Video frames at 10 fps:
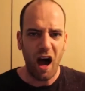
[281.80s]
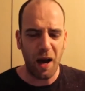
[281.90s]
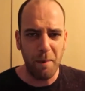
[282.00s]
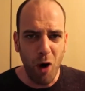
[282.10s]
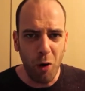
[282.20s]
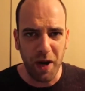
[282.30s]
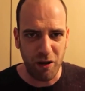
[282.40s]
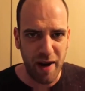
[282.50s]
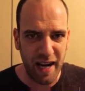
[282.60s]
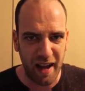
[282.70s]
I had a moment
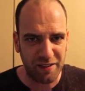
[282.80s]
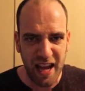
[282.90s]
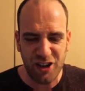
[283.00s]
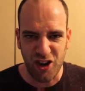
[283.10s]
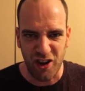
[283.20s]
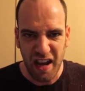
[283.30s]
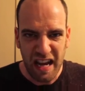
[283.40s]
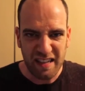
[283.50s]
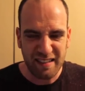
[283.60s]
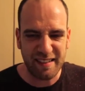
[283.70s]
of realisation,
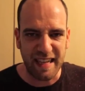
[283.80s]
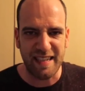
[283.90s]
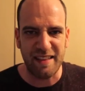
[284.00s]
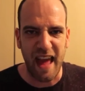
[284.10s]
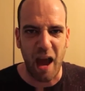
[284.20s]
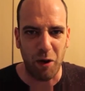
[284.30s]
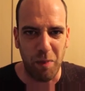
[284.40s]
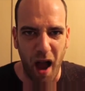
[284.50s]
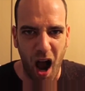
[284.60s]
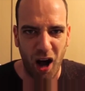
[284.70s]
sitting there with
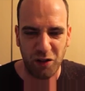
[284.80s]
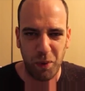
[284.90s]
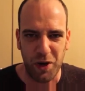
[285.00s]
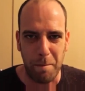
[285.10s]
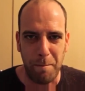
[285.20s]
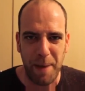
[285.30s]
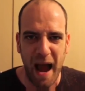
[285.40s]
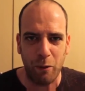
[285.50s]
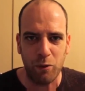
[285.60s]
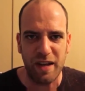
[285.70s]
my arse bloody
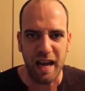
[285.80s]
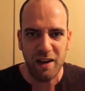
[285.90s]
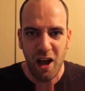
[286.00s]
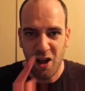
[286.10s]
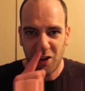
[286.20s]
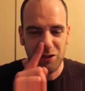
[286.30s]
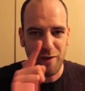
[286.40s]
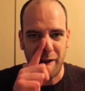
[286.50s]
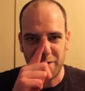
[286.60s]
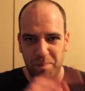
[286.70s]
pounding,
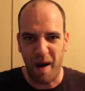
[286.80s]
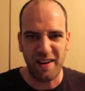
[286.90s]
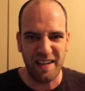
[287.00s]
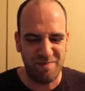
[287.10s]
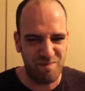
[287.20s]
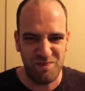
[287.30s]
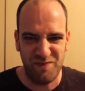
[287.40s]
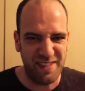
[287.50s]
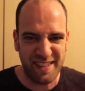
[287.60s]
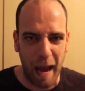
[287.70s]
surrounded by these
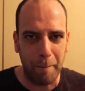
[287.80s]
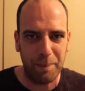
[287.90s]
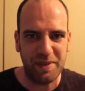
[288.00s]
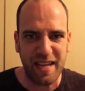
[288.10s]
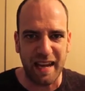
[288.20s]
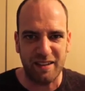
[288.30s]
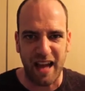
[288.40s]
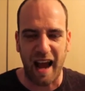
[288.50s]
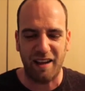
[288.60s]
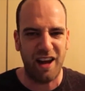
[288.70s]
damp Tic
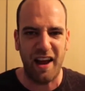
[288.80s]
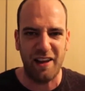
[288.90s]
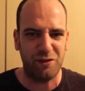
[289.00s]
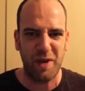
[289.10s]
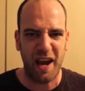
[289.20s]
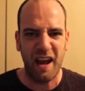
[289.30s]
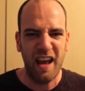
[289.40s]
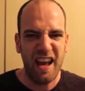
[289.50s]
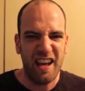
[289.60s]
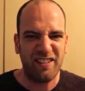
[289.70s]
Tacs like they're some kind
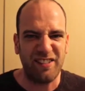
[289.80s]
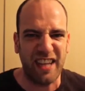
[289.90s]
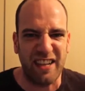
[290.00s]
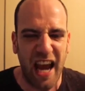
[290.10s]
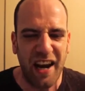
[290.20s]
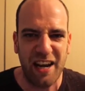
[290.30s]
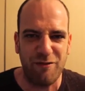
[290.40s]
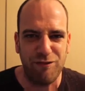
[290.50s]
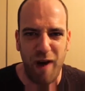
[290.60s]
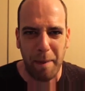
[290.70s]
of
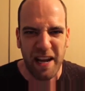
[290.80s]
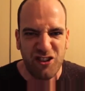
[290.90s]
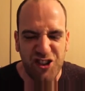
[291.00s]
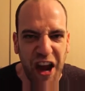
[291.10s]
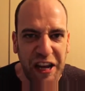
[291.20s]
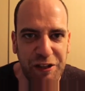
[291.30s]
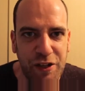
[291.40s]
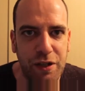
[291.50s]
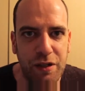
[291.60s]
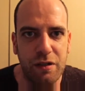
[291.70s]
satanic rabbit
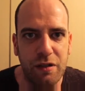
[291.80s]
shit.